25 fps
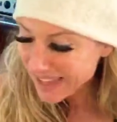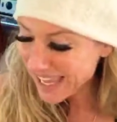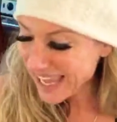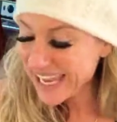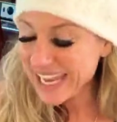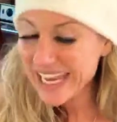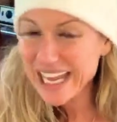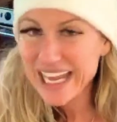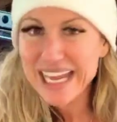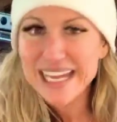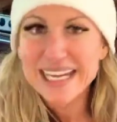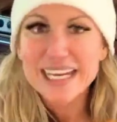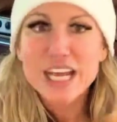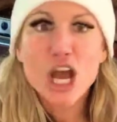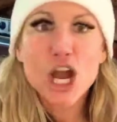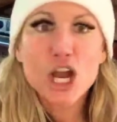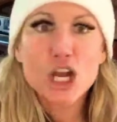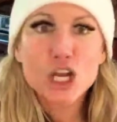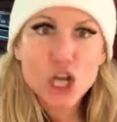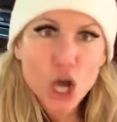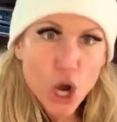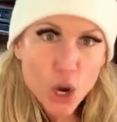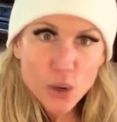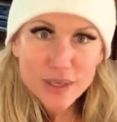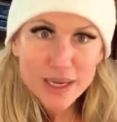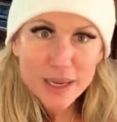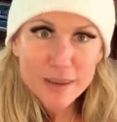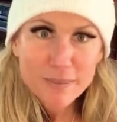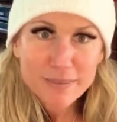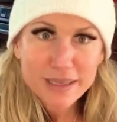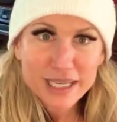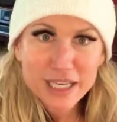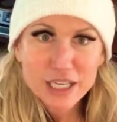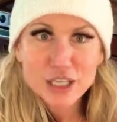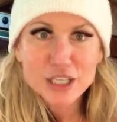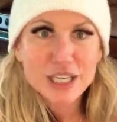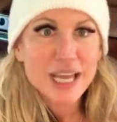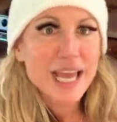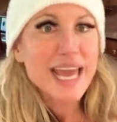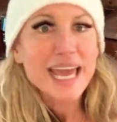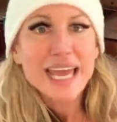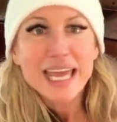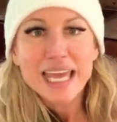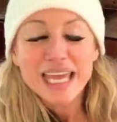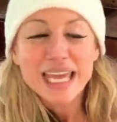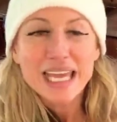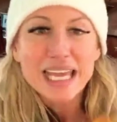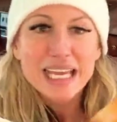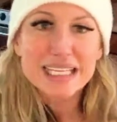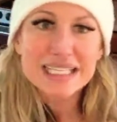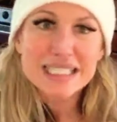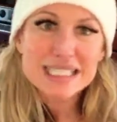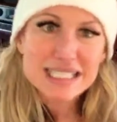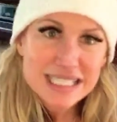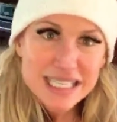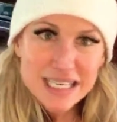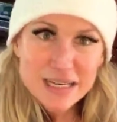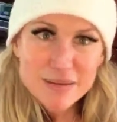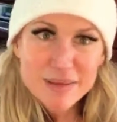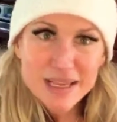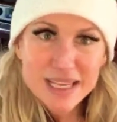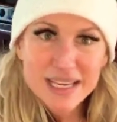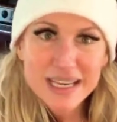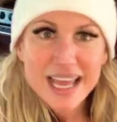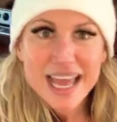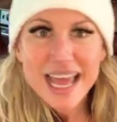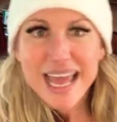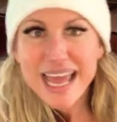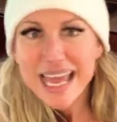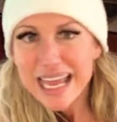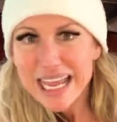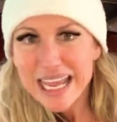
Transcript: and coconut milk and cinnamon